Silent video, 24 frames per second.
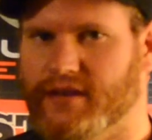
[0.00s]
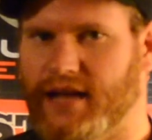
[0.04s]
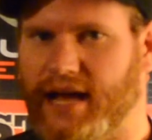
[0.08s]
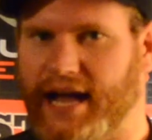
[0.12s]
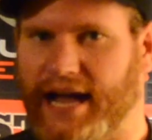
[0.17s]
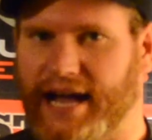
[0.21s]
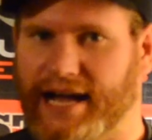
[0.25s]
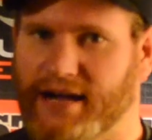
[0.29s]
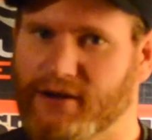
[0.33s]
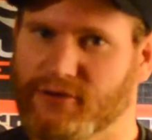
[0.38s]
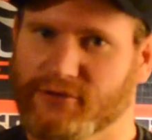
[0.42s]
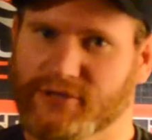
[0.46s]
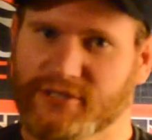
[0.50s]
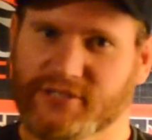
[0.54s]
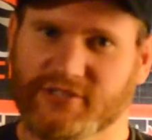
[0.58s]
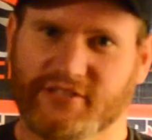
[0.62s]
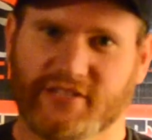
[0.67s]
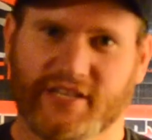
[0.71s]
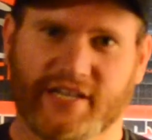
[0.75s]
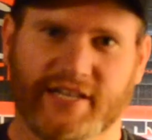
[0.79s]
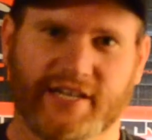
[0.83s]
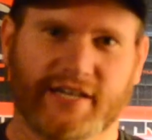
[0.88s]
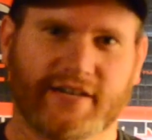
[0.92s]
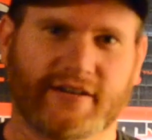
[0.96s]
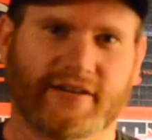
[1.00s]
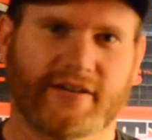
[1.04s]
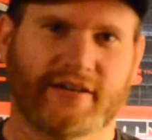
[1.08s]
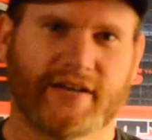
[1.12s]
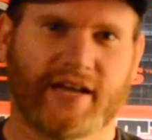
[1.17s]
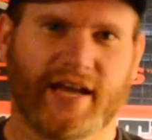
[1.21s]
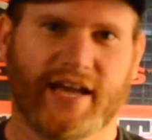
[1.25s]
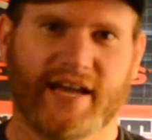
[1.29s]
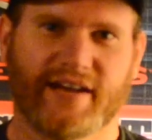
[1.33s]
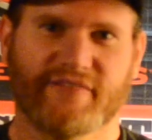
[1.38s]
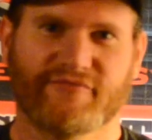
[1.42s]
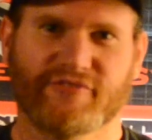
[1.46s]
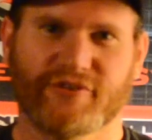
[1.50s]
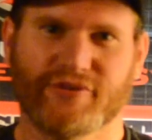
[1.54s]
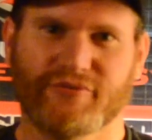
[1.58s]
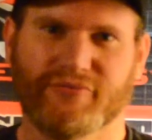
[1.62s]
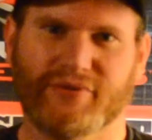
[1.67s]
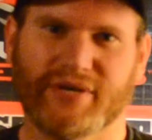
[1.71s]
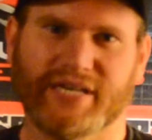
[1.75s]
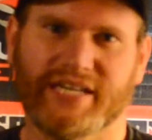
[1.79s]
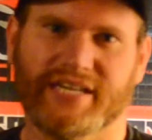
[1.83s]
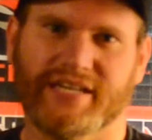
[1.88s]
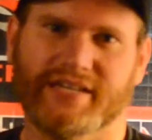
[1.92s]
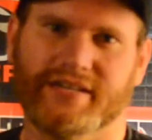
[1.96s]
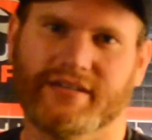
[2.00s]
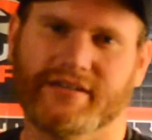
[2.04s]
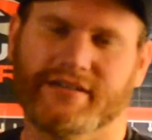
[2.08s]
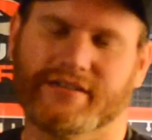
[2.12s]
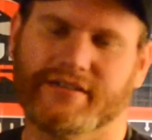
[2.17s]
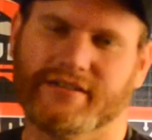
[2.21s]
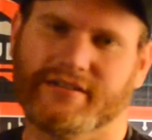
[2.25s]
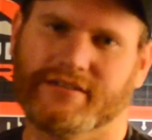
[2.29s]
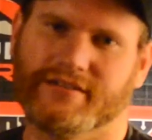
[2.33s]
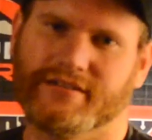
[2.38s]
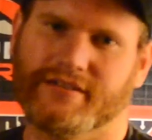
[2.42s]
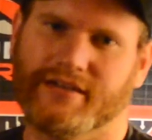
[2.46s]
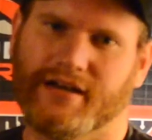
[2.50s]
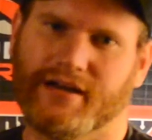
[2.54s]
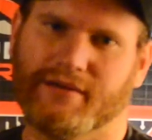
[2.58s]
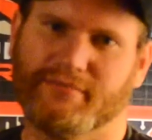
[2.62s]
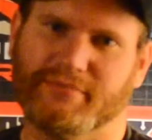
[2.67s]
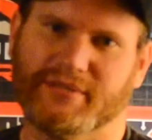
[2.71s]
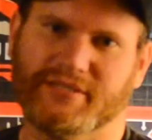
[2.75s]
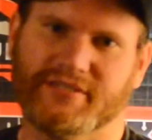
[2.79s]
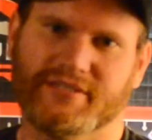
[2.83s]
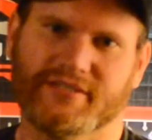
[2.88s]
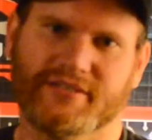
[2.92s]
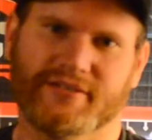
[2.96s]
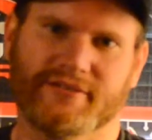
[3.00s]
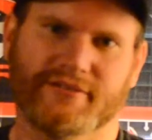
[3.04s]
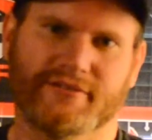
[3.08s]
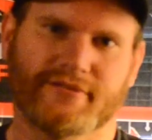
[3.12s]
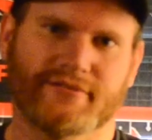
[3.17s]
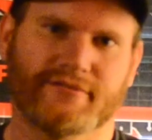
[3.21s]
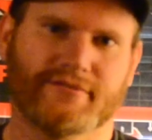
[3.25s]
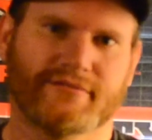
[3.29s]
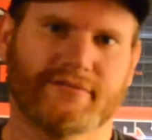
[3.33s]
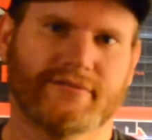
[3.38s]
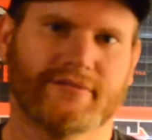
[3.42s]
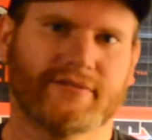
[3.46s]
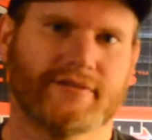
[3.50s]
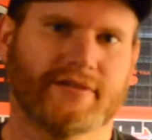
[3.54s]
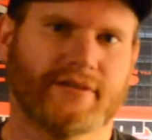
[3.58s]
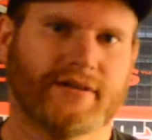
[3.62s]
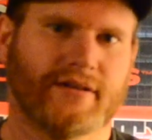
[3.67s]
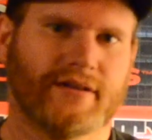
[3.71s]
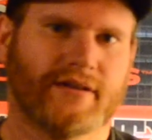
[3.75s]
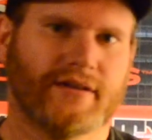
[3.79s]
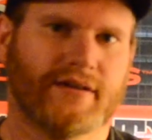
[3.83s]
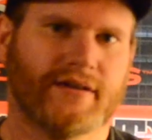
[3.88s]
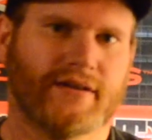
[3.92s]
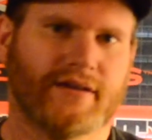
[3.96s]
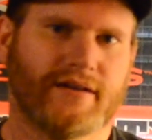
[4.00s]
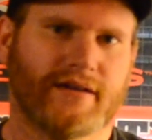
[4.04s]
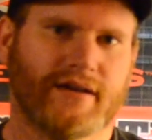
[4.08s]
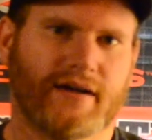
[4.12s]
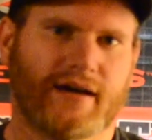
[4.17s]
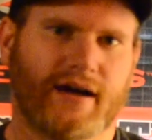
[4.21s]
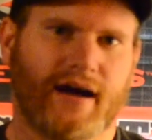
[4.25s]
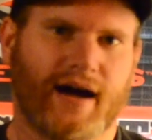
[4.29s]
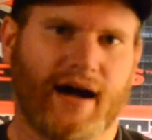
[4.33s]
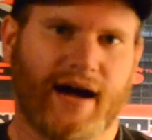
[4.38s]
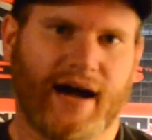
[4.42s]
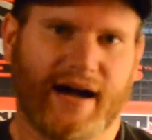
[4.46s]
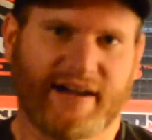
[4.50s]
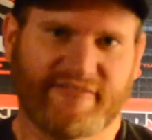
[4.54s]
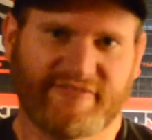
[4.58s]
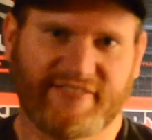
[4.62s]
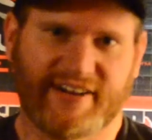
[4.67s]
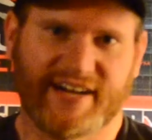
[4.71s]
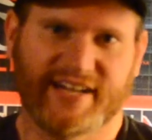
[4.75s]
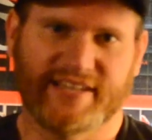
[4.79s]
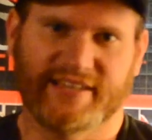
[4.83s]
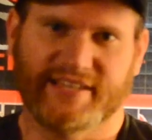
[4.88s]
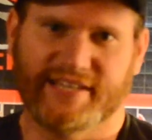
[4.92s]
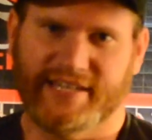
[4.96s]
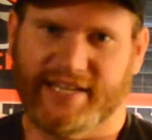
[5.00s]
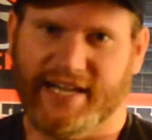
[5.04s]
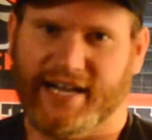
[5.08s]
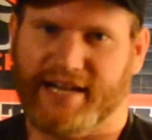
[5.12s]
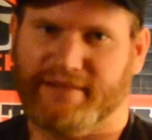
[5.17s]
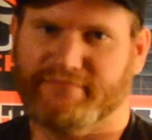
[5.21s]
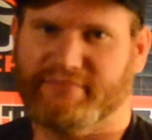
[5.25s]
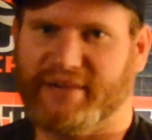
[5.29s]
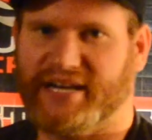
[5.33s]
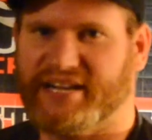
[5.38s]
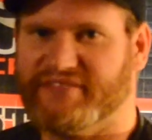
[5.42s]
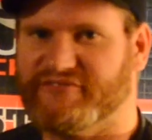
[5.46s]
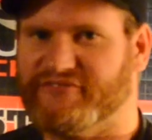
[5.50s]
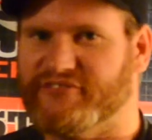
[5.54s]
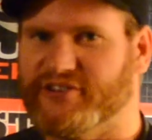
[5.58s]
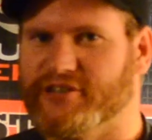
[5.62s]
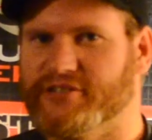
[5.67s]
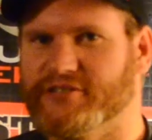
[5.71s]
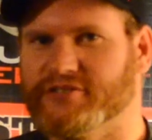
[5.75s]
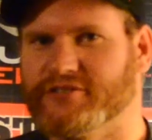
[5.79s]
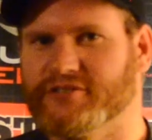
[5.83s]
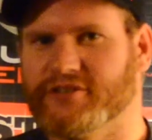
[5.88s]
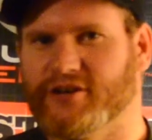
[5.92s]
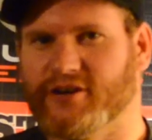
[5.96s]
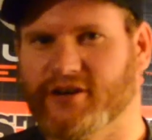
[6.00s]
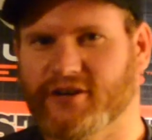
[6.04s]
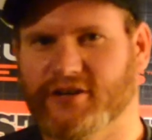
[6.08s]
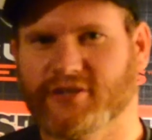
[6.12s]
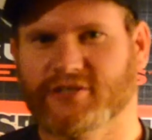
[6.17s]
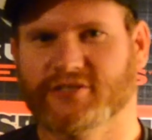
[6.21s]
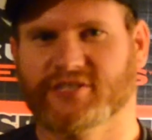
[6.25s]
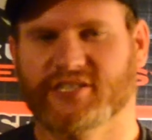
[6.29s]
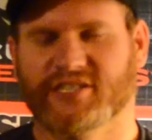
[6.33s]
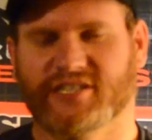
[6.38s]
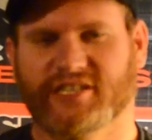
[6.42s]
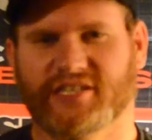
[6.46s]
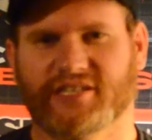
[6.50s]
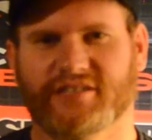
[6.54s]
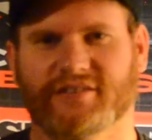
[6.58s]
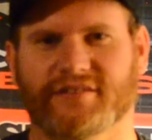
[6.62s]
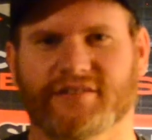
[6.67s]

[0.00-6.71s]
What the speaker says: hours there every week up until I finally got my first RC,